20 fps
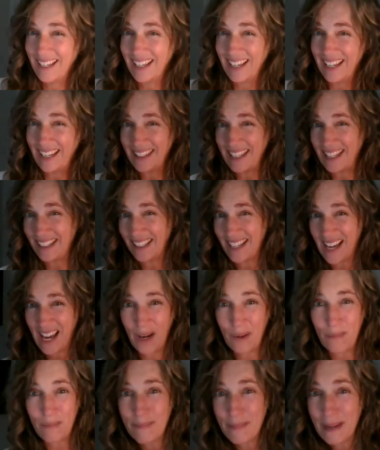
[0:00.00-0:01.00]
and then kind
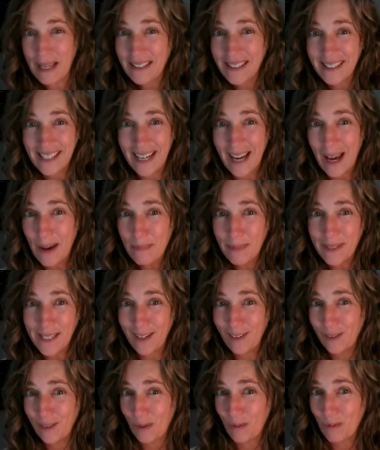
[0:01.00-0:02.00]
of mix it up
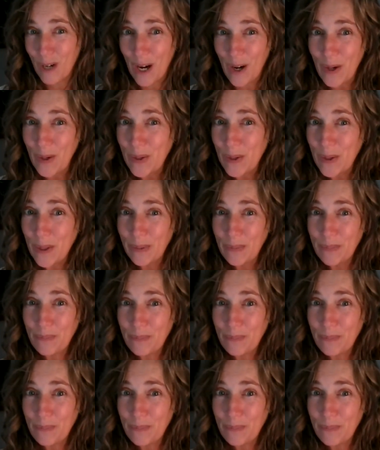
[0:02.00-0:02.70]
down the road.